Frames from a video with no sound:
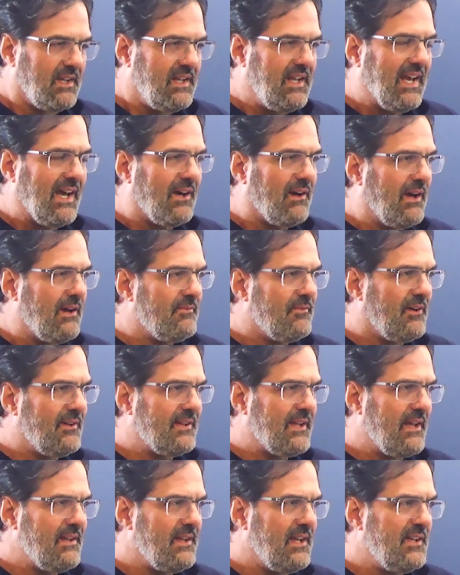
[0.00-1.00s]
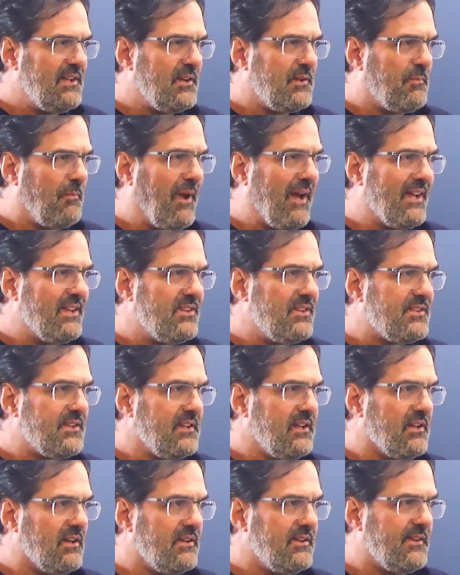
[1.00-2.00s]
Yeah, well, it
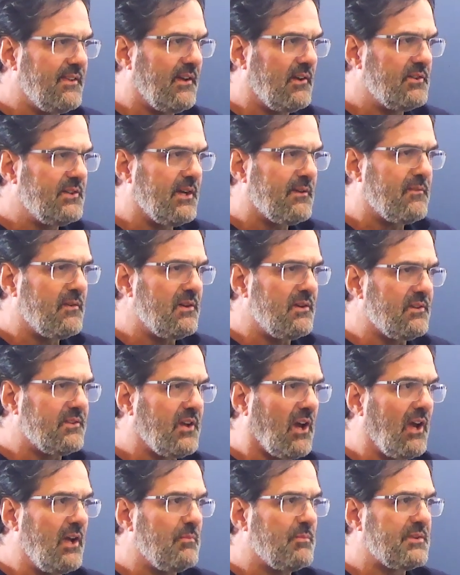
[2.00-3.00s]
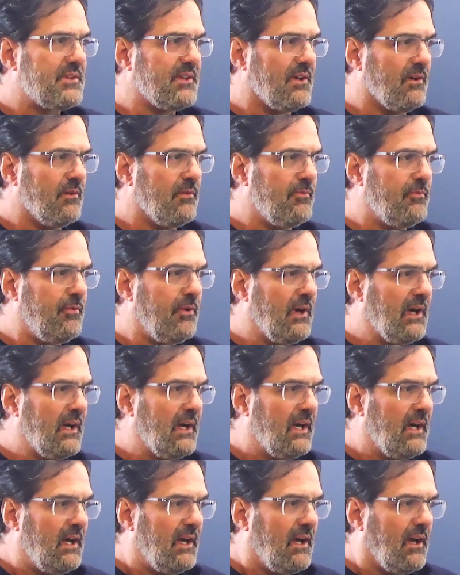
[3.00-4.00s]
depends. There are different types of
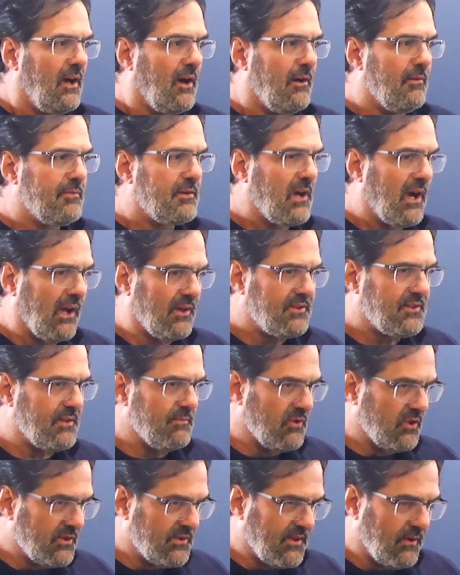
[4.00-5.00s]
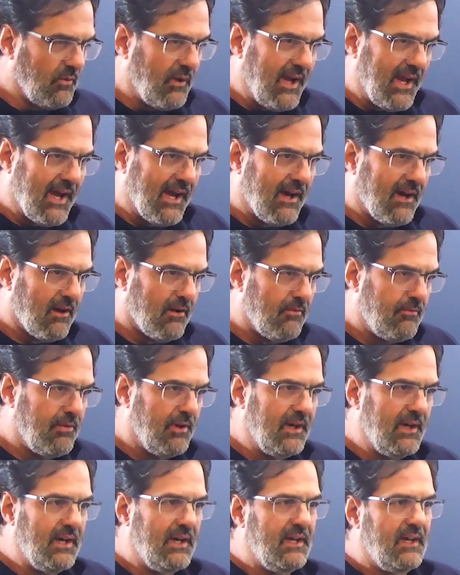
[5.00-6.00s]
customers that we have.
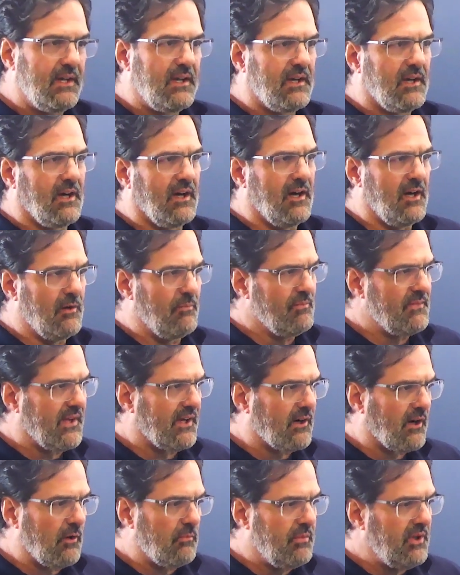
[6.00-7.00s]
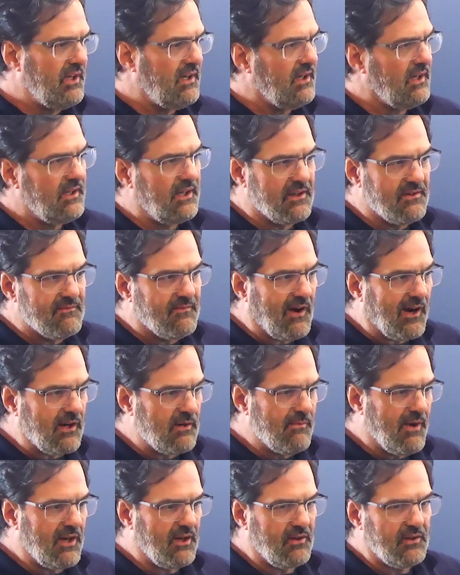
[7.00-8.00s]
There are big
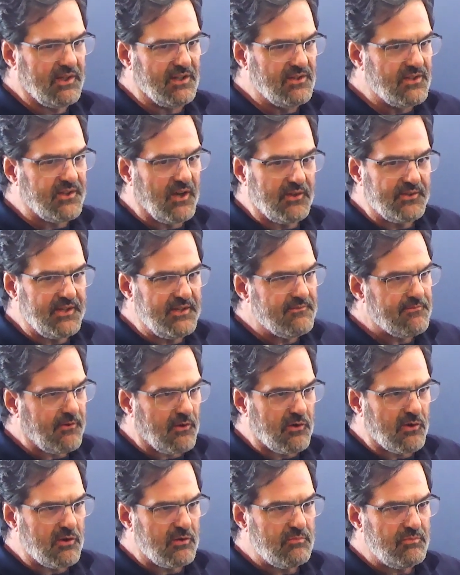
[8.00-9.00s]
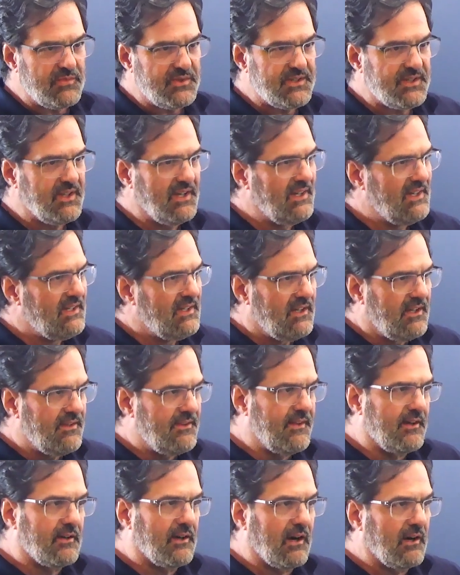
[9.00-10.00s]
environmental consulting firms.
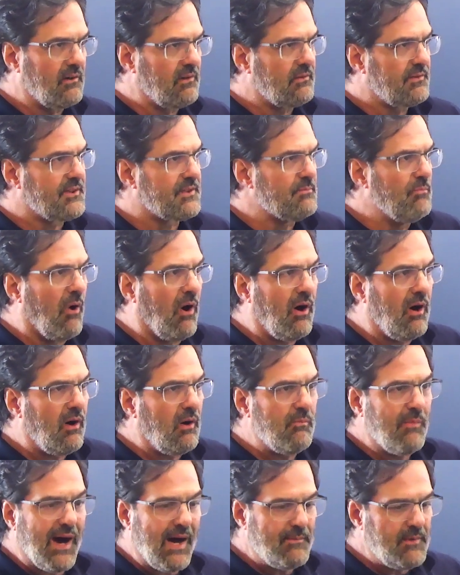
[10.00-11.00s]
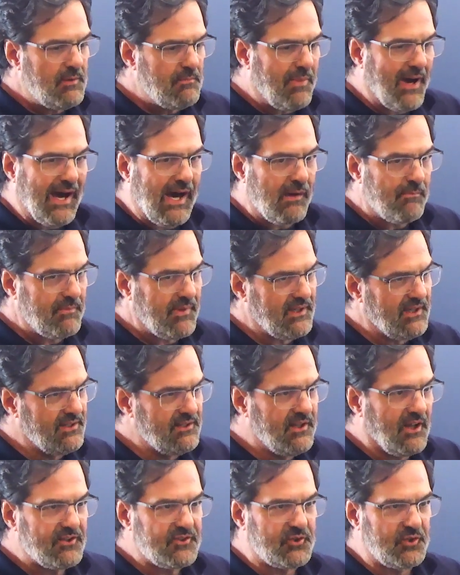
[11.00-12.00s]
There are small mom and pop
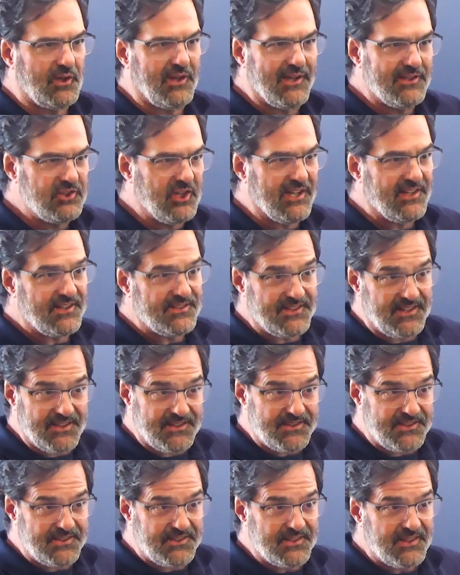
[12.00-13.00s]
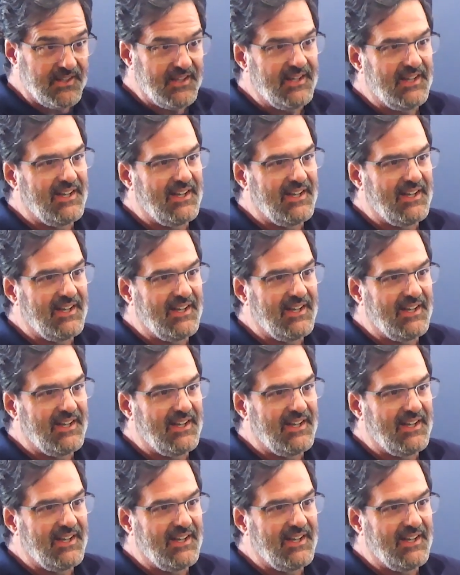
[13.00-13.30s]
industrial hygienists,